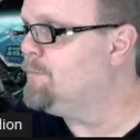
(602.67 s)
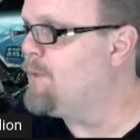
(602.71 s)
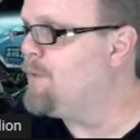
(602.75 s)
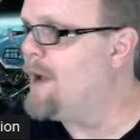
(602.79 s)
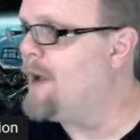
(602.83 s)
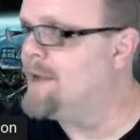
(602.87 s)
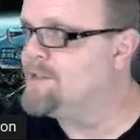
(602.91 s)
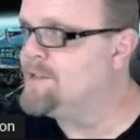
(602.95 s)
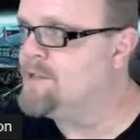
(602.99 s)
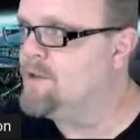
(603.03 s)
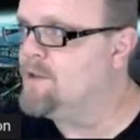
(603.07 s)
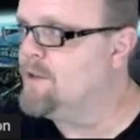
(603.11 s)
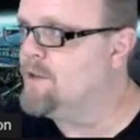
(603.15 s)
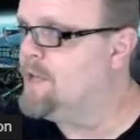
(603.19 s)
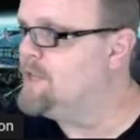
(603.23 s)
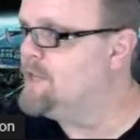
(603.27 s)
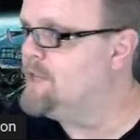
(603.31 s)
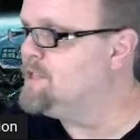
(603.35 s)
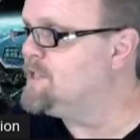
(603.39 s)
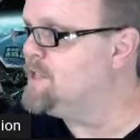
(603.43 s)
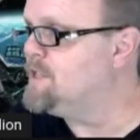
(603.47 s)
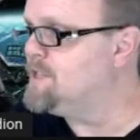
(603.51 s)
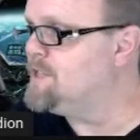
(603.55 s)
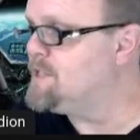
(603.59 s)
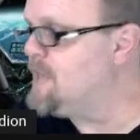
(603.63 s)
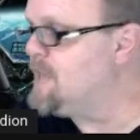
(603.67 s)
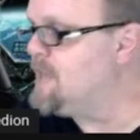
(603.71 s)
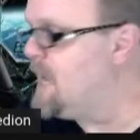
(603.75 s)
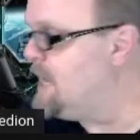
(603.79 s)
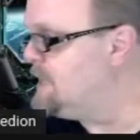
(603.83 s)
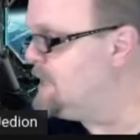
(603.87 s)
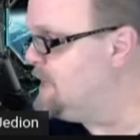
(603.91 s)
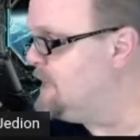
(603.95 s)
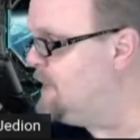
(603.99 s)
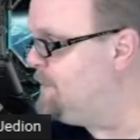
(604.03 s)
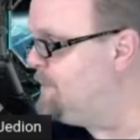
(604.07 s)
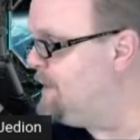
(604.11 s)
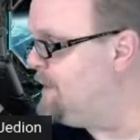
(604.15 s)
Practical engine
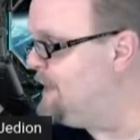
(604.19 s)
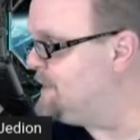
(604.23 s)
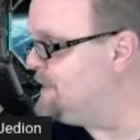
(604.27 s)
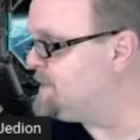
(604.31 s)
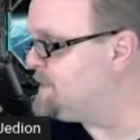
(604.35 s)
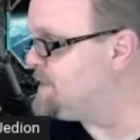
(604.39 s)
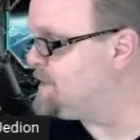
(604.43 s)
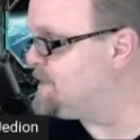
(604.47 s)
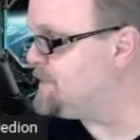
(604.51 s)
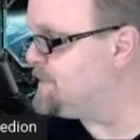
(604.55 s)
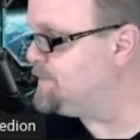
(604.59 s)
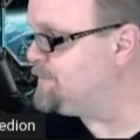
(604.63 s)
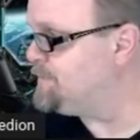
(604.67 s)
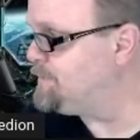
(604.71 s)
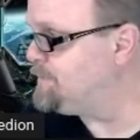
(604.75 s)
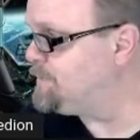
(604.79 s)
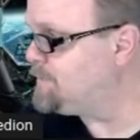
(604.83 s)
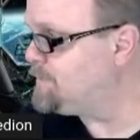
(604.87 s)
design limits.